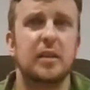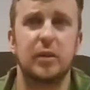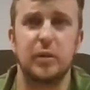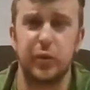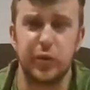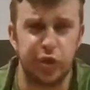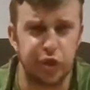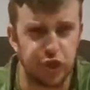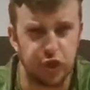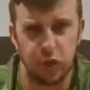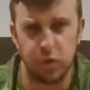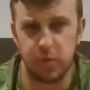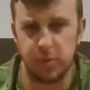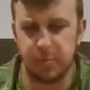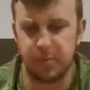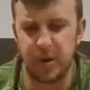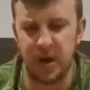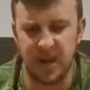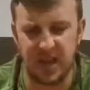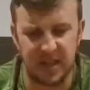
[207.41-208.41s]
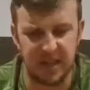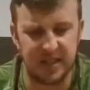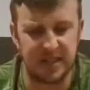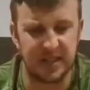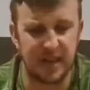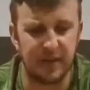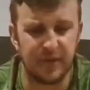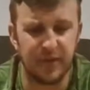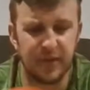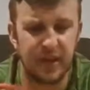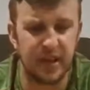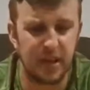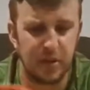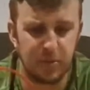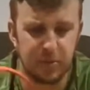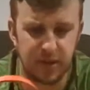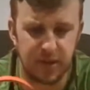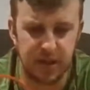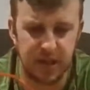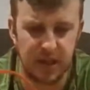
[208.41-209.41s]
I'll do shoulder breakers, everything
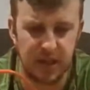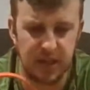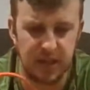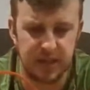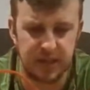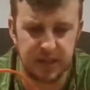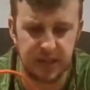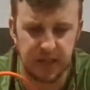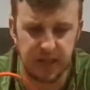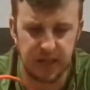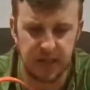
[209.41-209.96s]
with these.